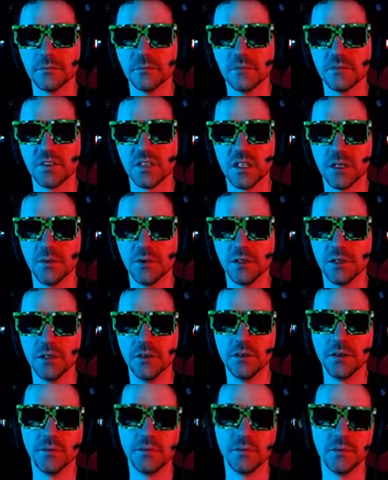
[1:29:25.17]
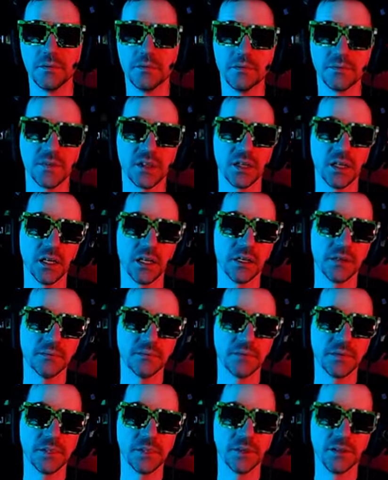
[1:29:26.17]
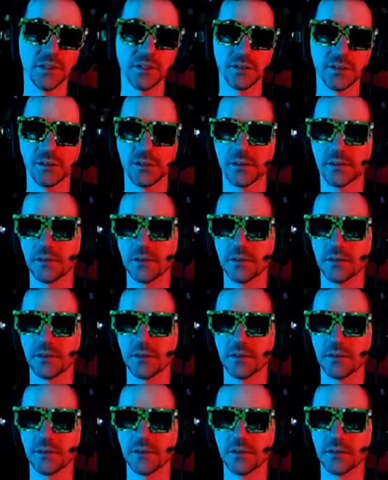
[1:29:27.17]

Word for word: Did I balloon him? Yeah, there it is.